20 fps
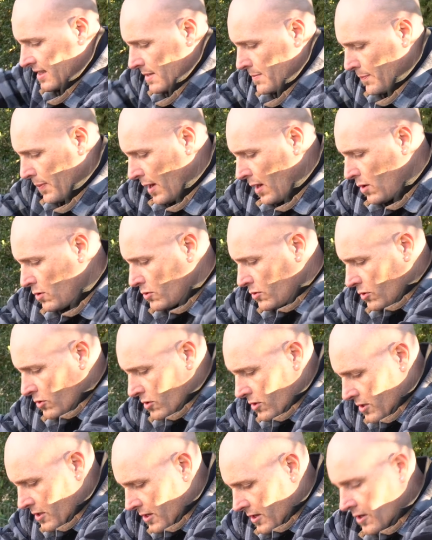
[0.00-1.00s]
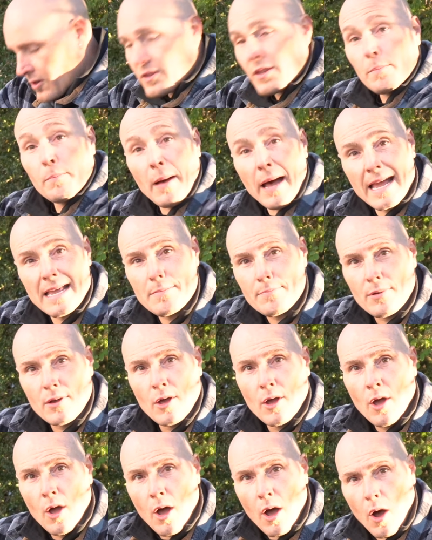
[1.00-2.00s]
the pole, or the pipe,
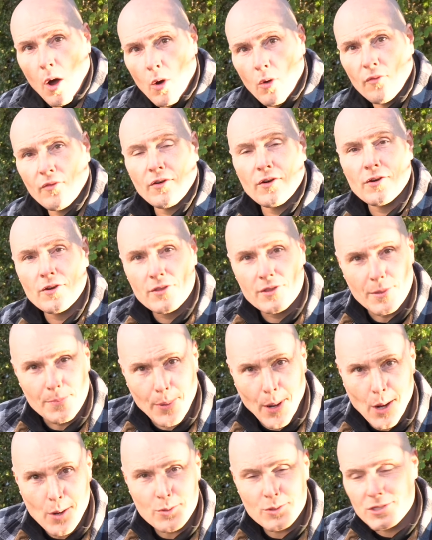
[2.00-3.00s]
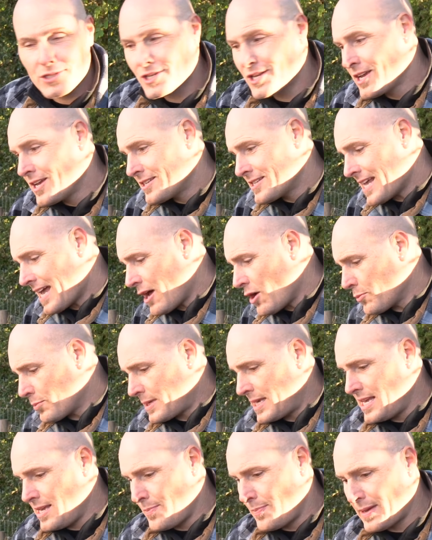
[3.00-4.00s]
over the post to help
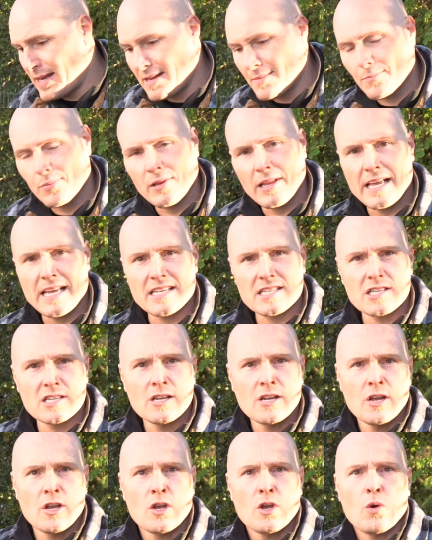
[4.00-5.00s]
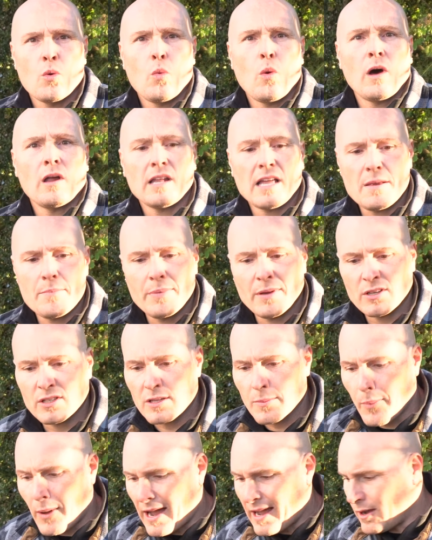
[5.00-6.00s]
keep it in place while I build
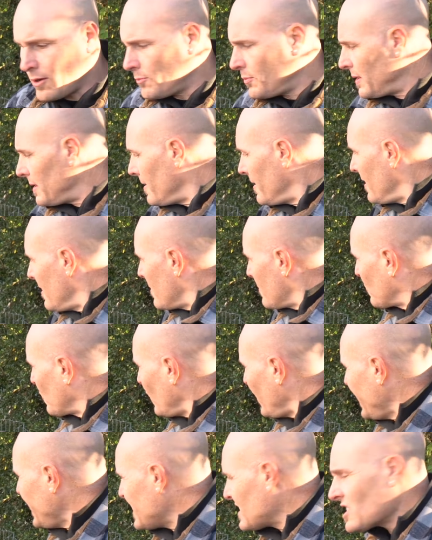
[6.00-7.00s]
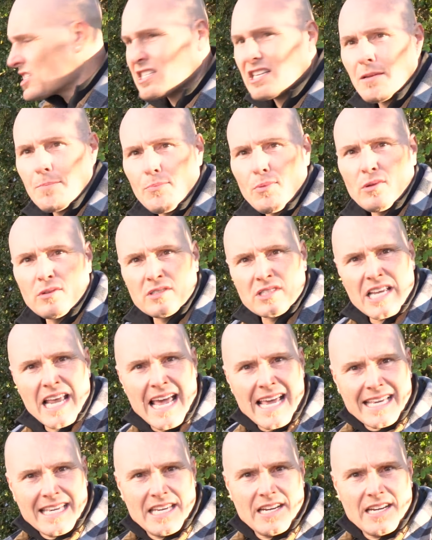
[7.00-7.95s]
the pile. But pretty simple tech